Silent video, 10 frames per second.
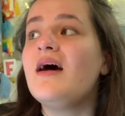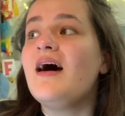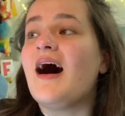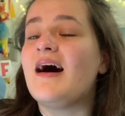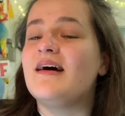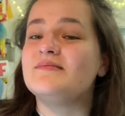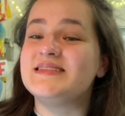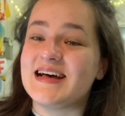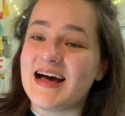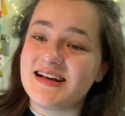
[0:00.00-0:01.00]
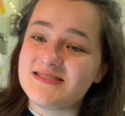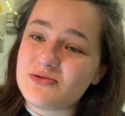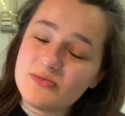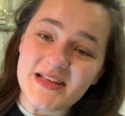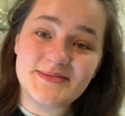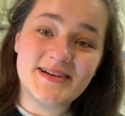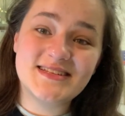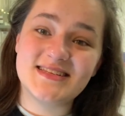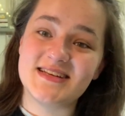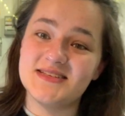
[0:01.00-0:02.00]
Um, so it has all my
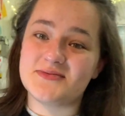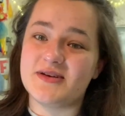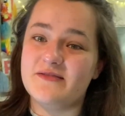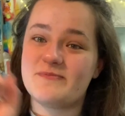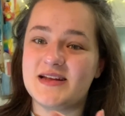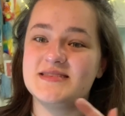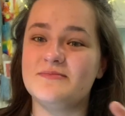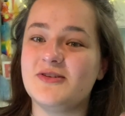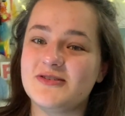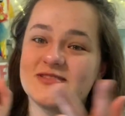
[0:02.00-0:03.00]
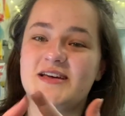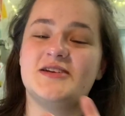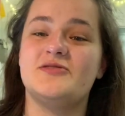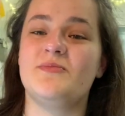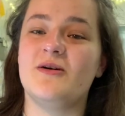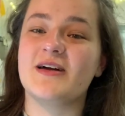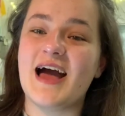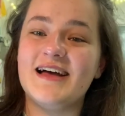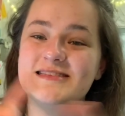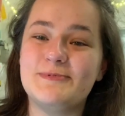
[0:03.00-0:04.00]
experiences with medicine block, surgery block
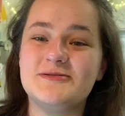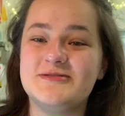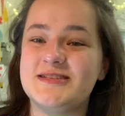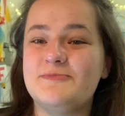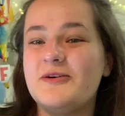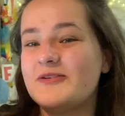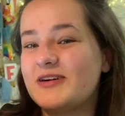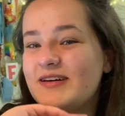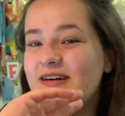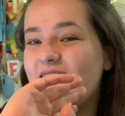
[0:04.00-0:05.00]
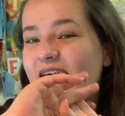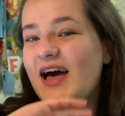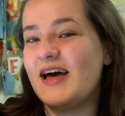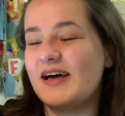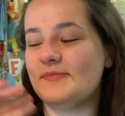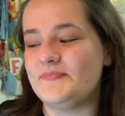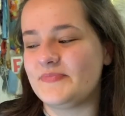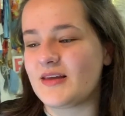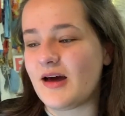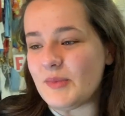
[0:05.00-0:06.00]
and specialties block um,
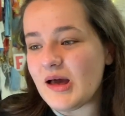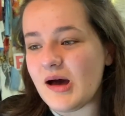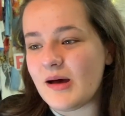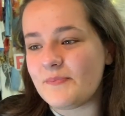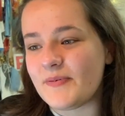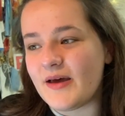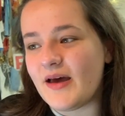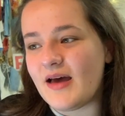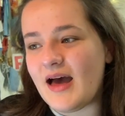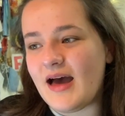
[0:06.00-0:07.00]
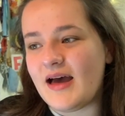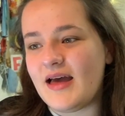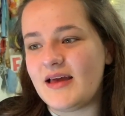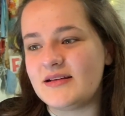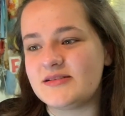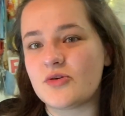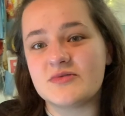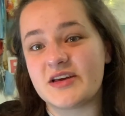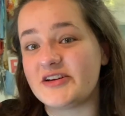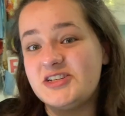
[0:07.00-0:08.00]
coming up, and
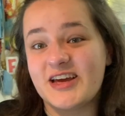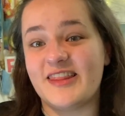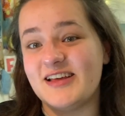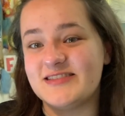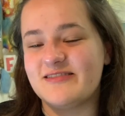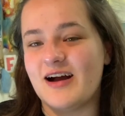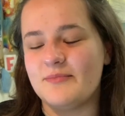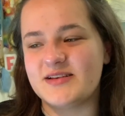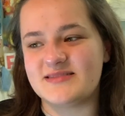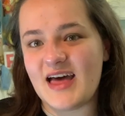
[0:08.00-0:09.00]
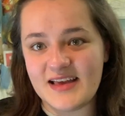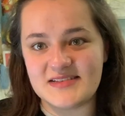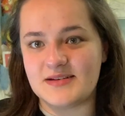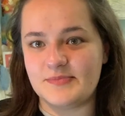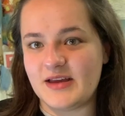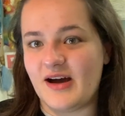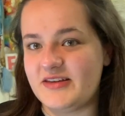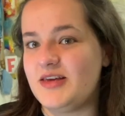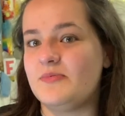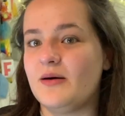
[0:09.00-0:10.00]
also go and check out the Instagram because that is something I
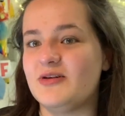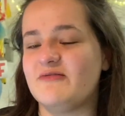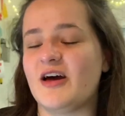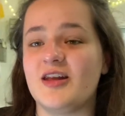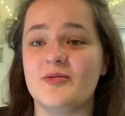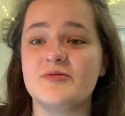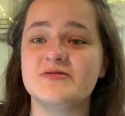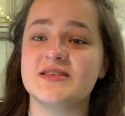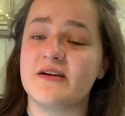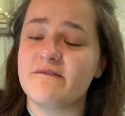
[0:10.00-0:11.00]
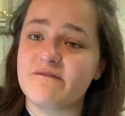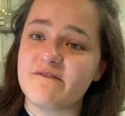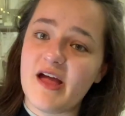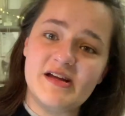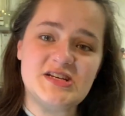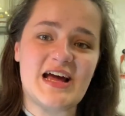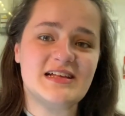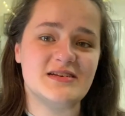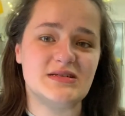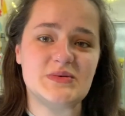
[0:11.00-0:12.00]
keep up with, and I'm also very
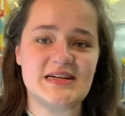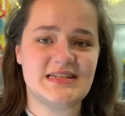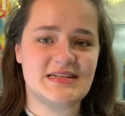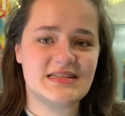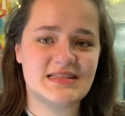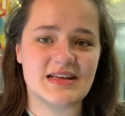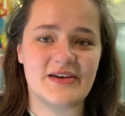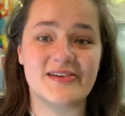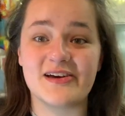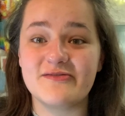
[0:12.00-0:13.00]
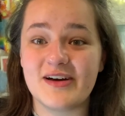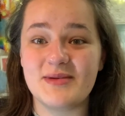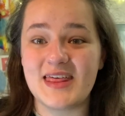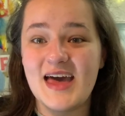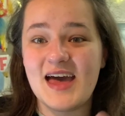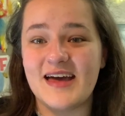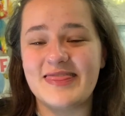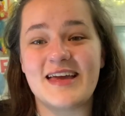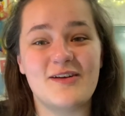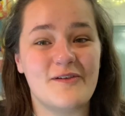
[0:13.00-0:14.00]
chatty on Twitter, so go and find me there.
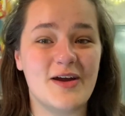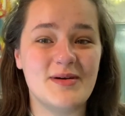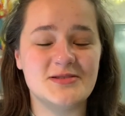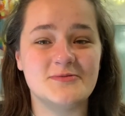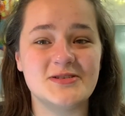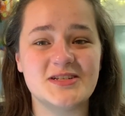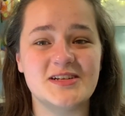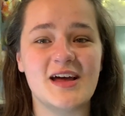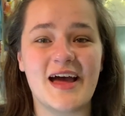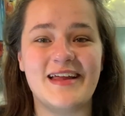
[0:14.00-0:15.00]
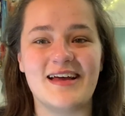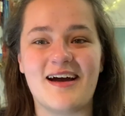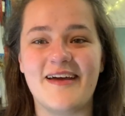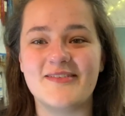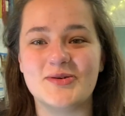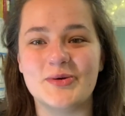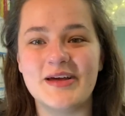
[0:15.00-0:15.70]
Thank you very much for watching and I will